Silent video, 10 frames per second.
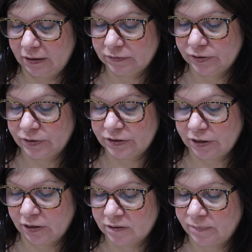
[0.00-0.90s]
I was going to
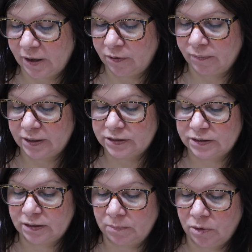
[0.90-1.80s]
talk about my
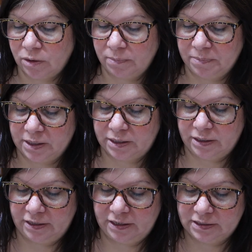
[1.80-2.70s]
summer
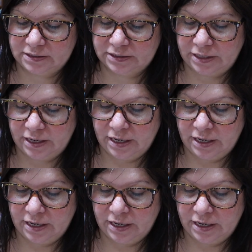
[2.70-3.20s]
bucket list,